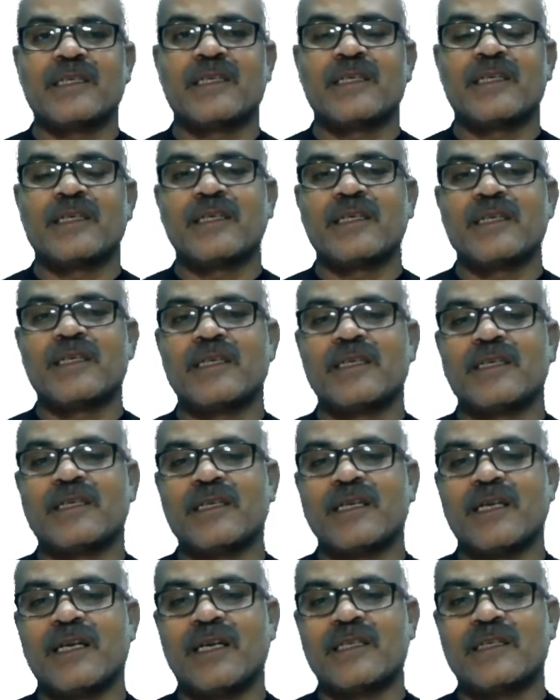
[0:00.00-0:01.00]

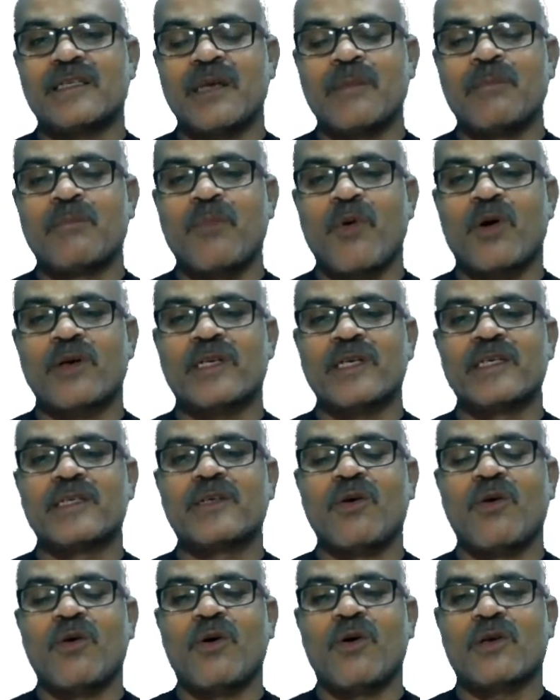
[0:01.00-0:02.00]
is
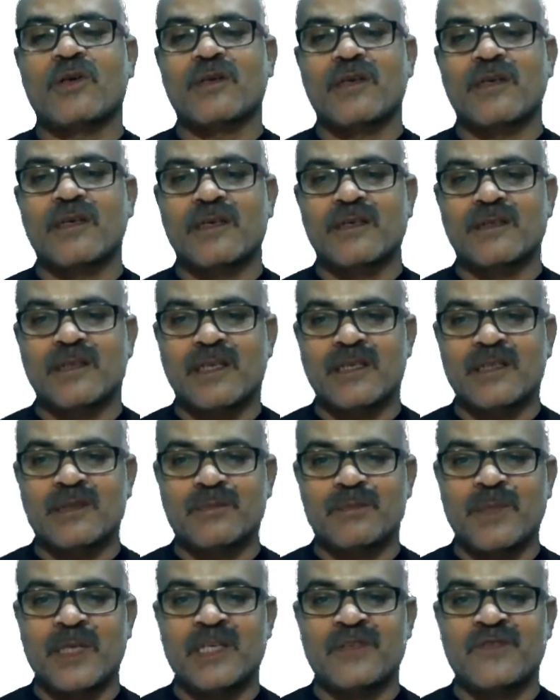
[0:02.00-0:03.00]
important or is
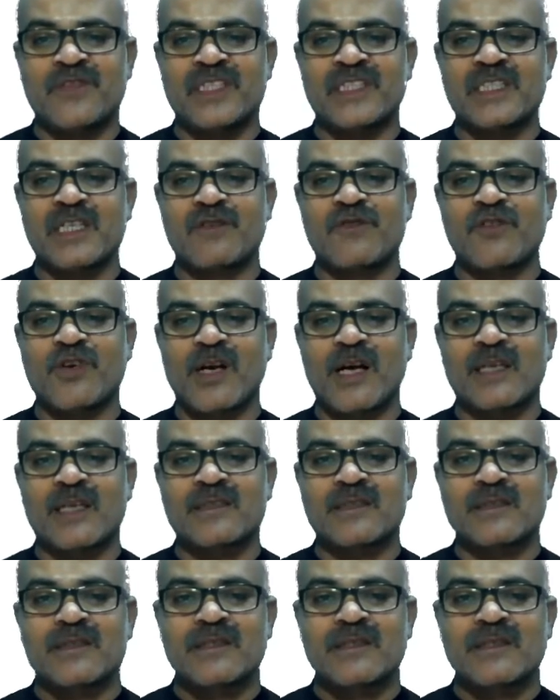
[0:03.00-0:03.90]
beneficial for us